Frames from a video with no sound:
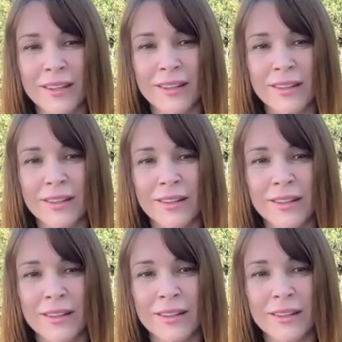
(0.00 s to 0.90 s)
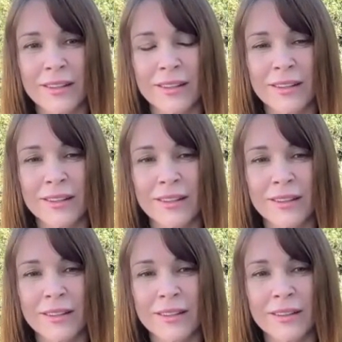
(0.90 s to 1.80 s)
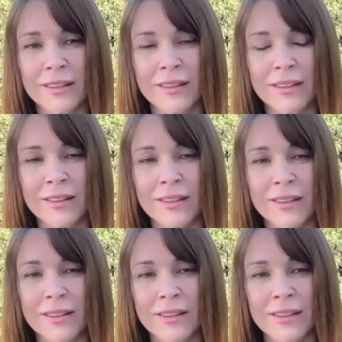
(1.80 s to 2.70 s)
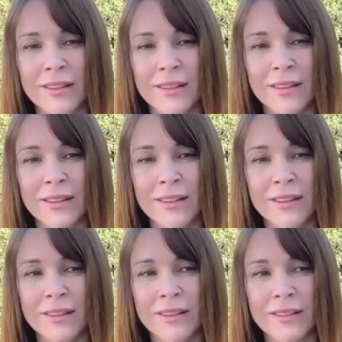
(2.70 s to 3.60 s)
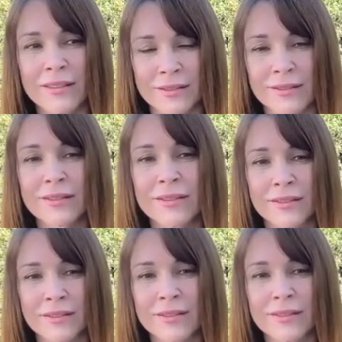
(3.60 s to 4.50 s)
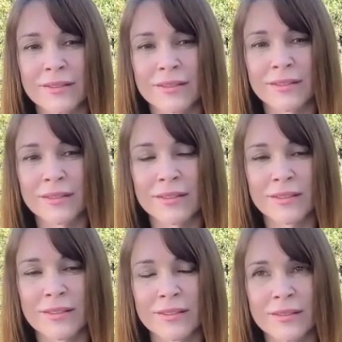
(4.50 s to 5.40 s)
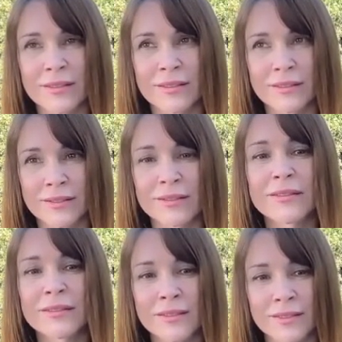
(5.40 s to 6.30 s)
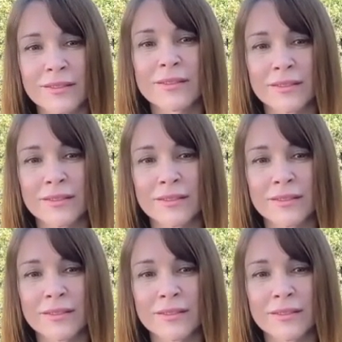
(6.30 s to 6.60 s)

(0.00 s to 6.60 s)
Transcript: This person isn't speaking.